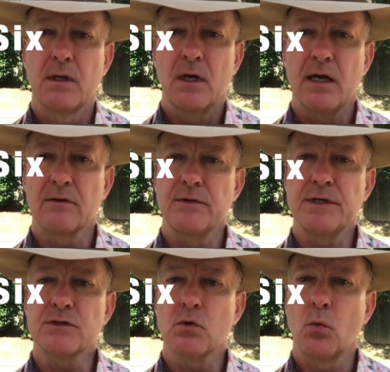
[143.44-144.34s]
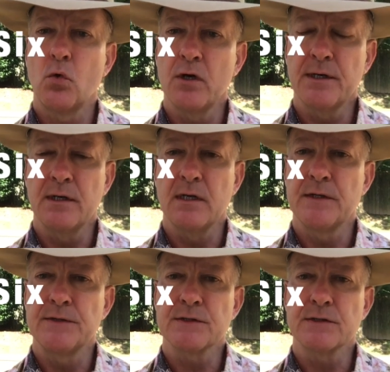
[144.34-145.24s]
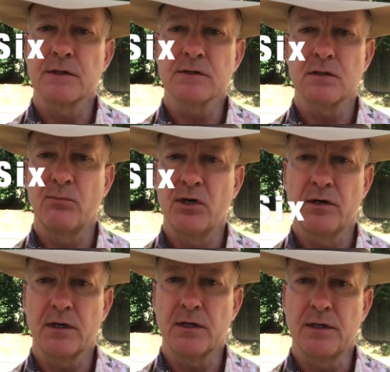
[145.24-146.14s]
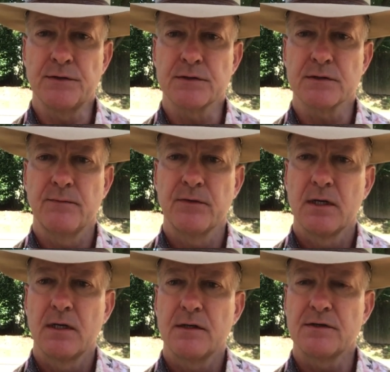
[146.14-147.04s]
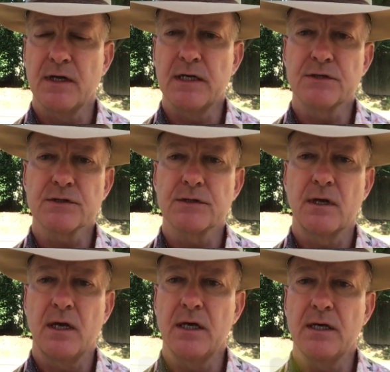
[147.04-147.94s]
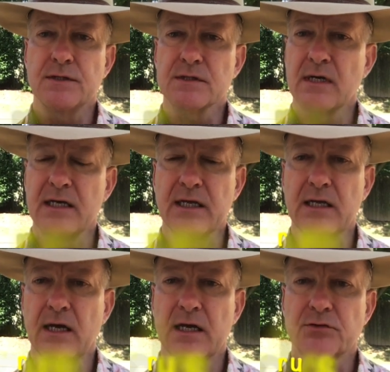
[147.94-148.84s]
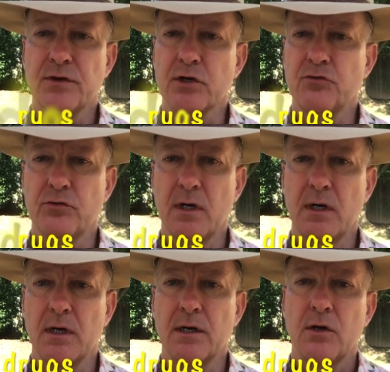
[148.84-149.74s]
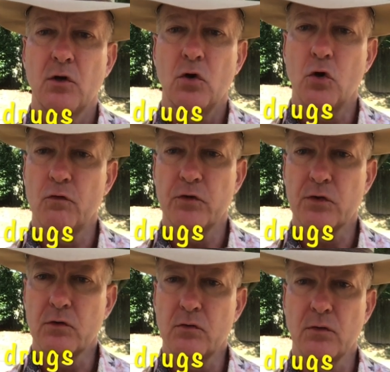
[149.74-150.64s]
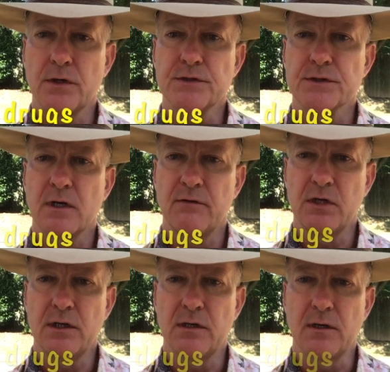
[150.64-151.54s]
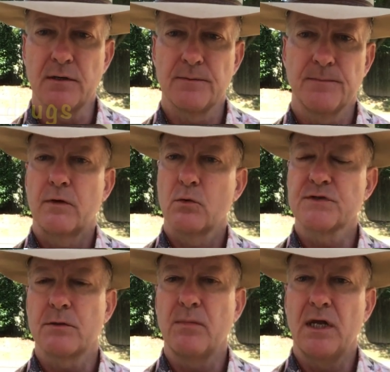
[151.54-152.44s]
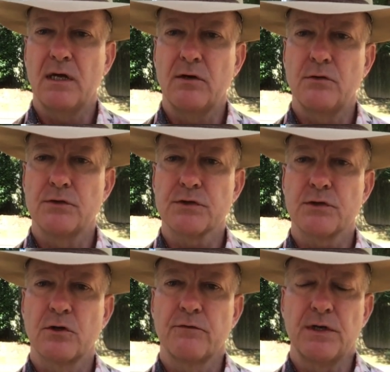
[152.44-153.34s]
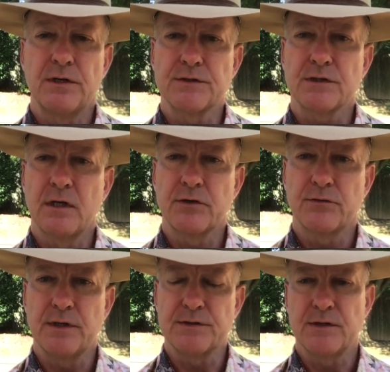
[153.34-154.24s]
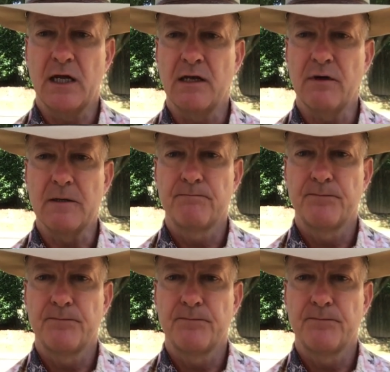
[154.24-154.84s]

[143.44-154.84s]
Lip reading: at least 1 in 6 Americans takes a psychiatric drug over the course of a year. There was a man who served in his country's Navy.